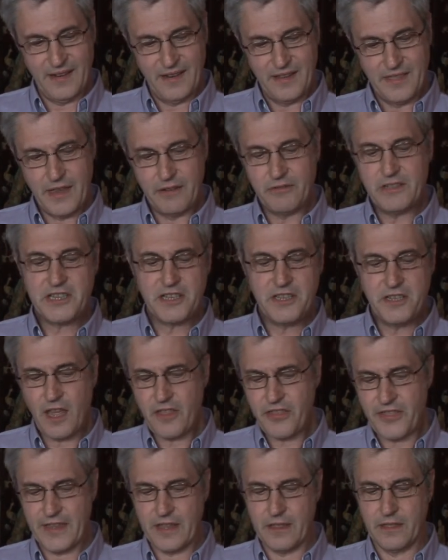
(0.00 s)
There is
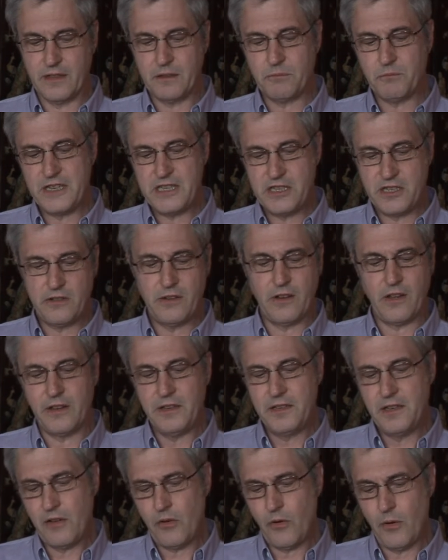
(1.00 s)
nothing that we do not
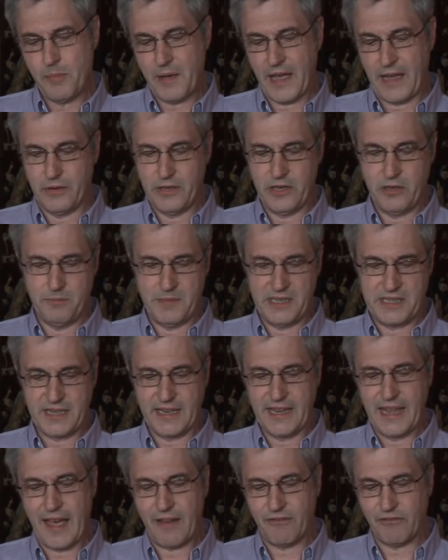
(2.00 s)
know about you, Mr.
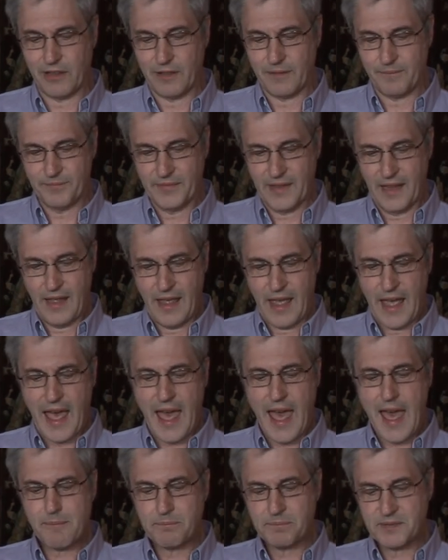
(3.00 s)
Cavill.
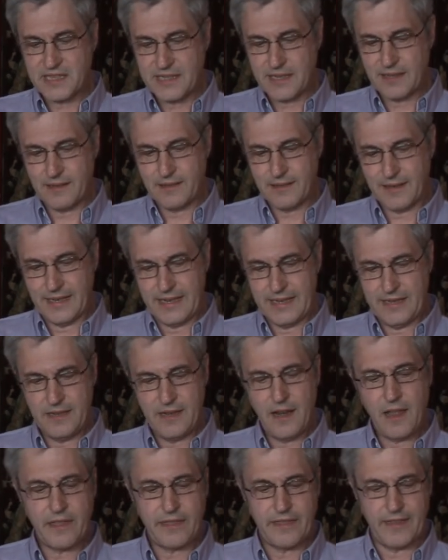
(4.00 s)
Absolutely
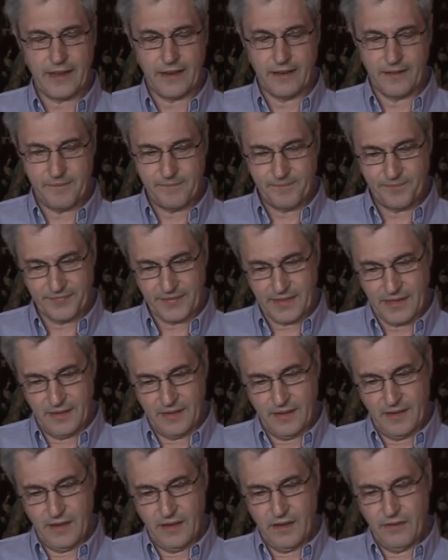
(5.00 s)
nothing.
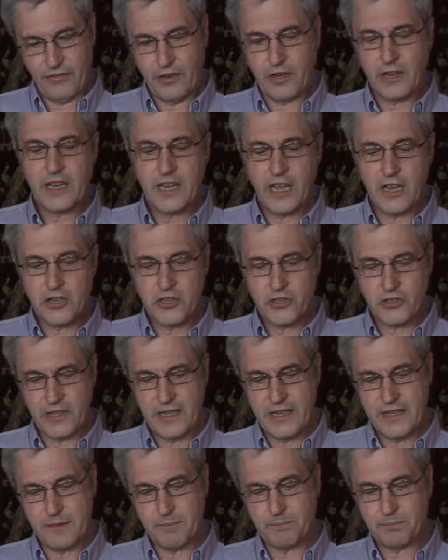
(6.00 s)
For a
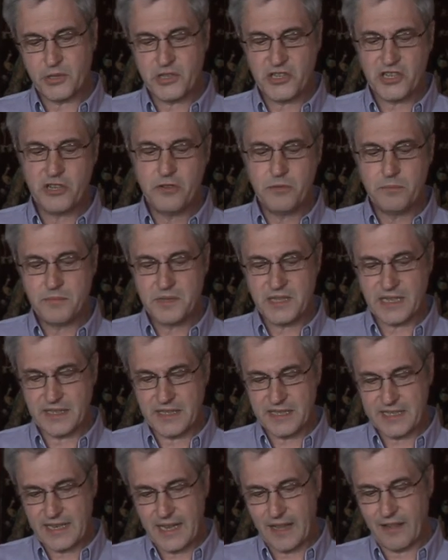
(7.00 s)
country that presumes
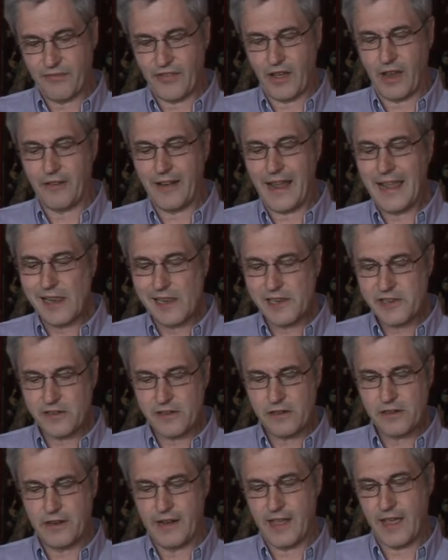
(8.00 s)
itself our
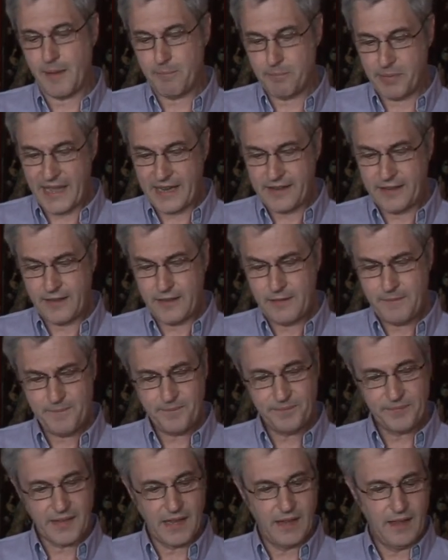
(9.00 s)
elder and our better,
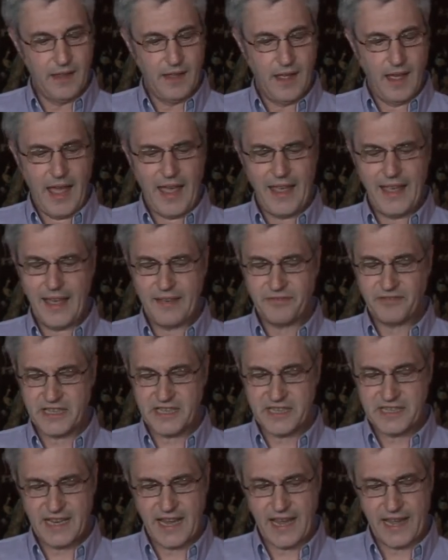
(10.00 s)
I have to
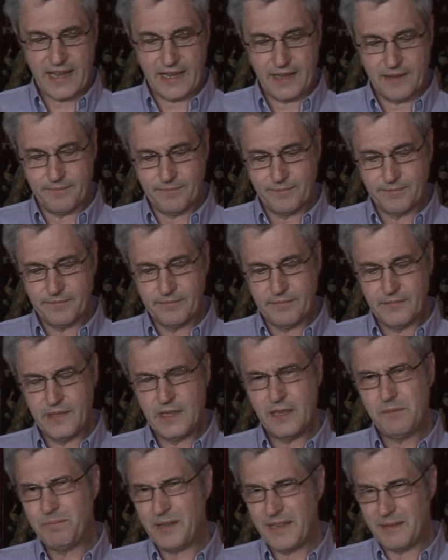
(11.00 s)
say,
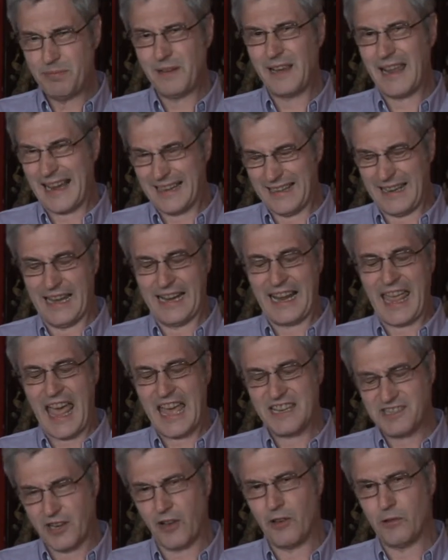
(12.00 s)
you people act like
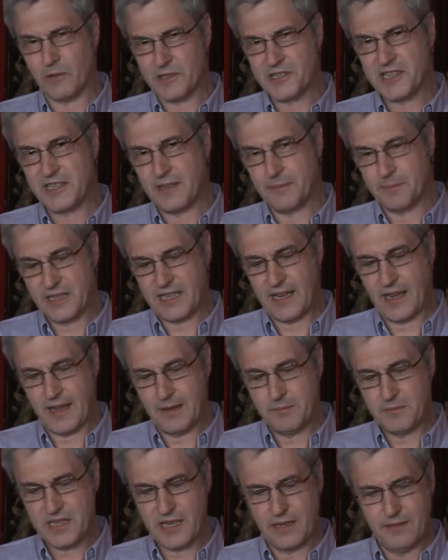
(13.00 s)
assholes
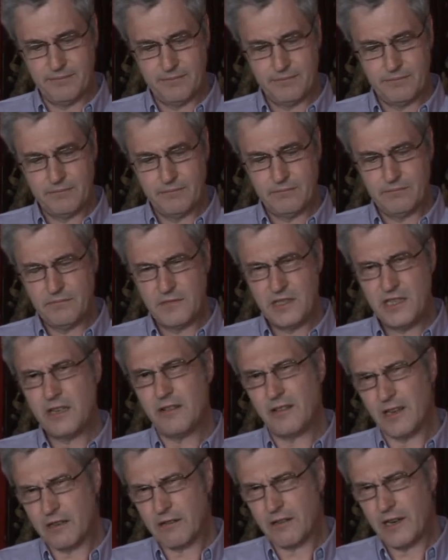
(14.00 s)
sometimes. Do
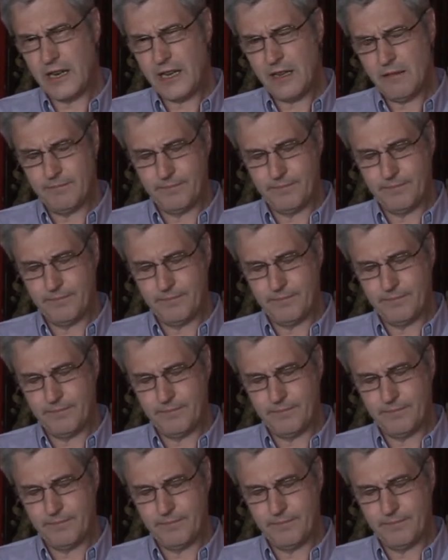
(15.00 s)
you agree?